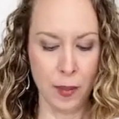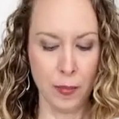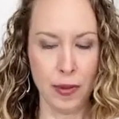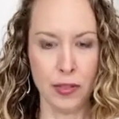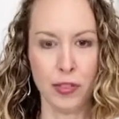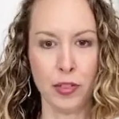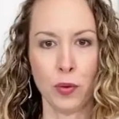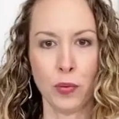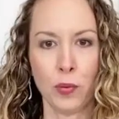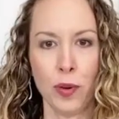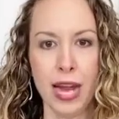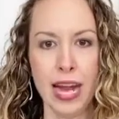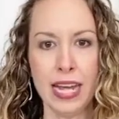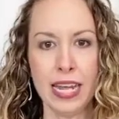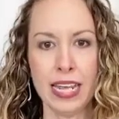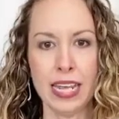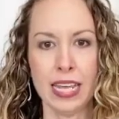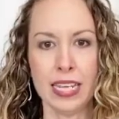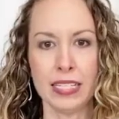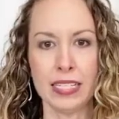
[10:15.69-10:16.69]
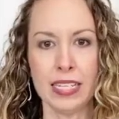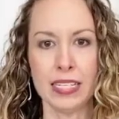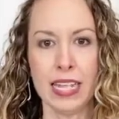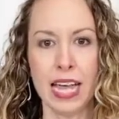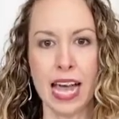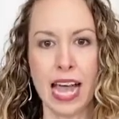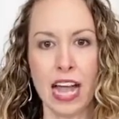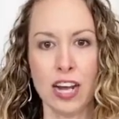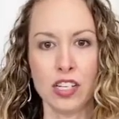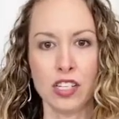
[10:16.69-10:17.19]
but the radius is
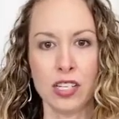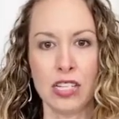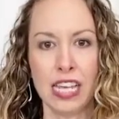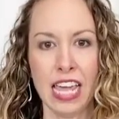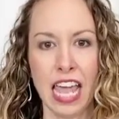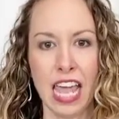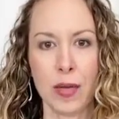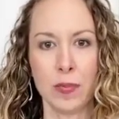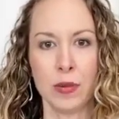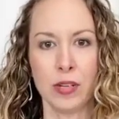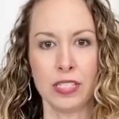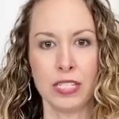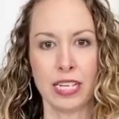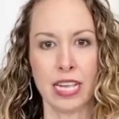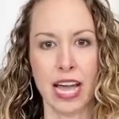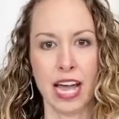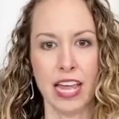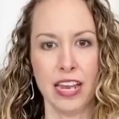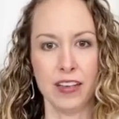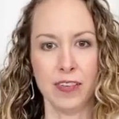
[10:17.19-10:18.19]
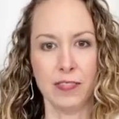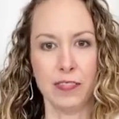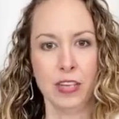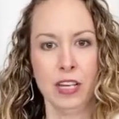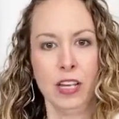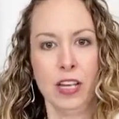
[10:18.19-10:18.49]
actually able to kind of